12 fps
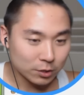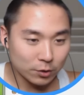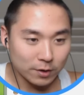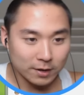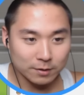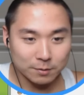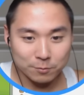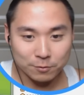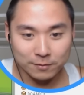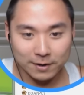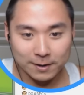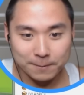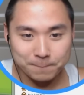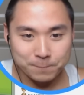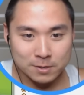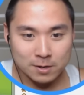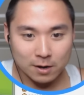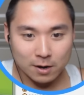gonna go ahead and move on.
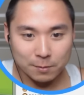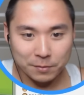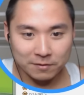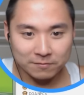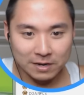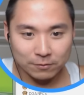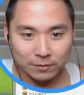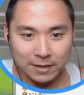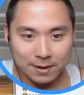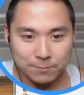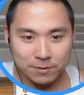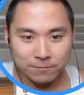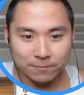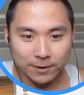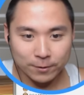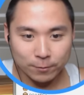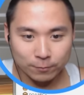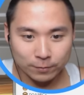Um, I've definitely had my
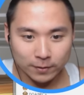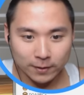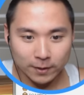fun over